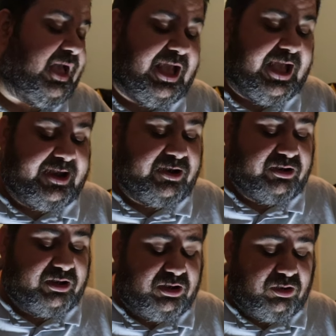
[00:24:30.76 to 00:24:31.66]

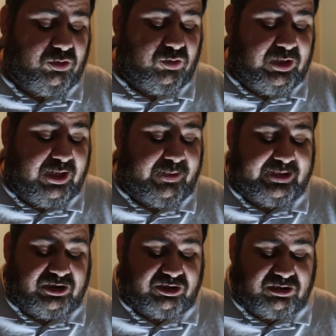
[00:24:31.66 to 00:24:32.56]
And am I
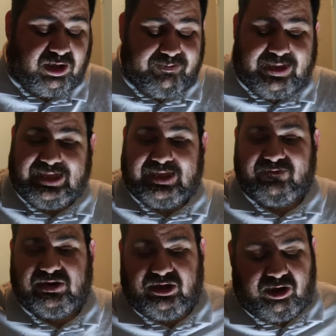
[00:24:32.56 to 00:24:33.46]
gonna stop making
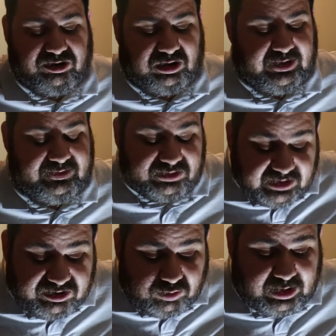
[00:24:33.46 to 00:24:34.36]
videos like
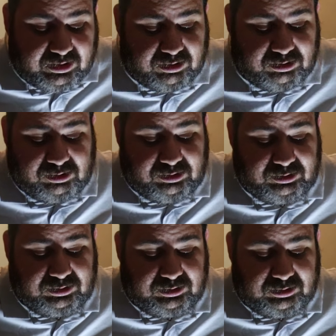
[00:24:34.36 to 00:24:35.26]
this one?
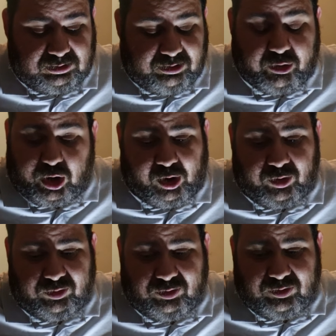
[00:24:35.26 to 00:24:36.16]

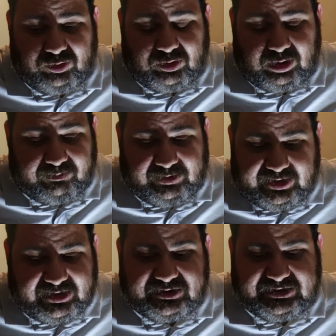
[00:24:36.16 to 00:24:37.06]
No. I'm going
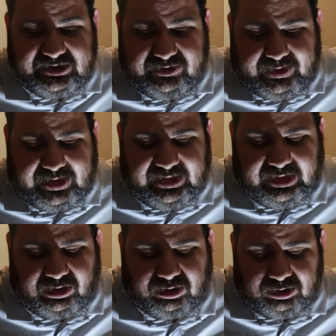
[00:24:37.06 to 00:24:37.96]
to continue
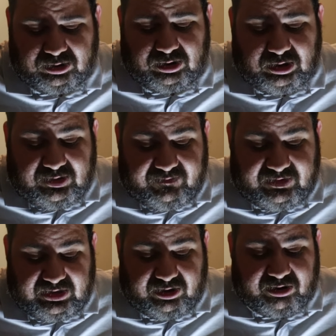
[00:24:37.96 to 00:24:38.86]
making
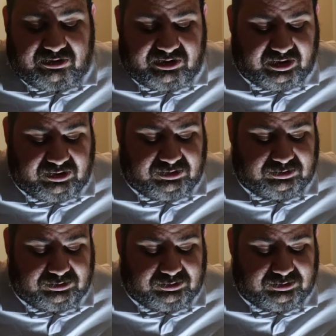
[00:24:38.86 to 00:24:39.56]
videos that